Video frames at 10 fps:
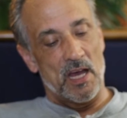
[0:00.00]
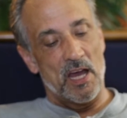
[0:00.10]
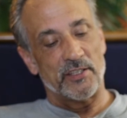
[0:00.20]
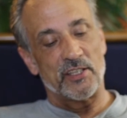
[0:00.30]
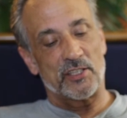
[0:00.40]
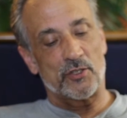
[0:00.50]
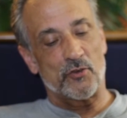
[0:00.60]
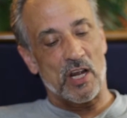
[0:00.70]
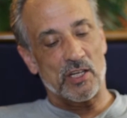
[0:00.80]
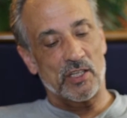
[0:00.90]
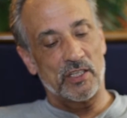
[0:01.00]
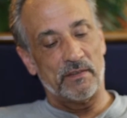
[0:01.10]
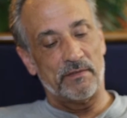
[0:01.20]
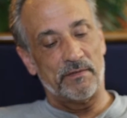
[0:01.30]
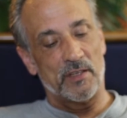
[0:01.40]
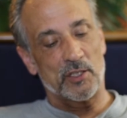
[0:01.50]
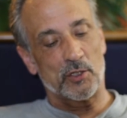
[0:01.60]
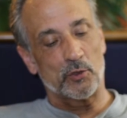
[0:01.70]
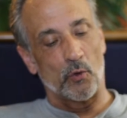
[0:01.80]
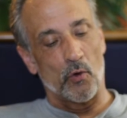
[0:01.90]
a destructive
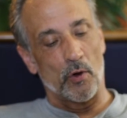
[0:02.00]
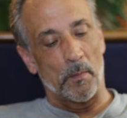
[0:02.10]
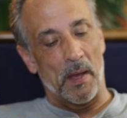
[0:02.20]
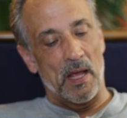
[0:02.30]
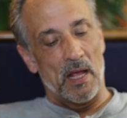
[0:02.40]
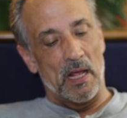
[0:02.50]
storm,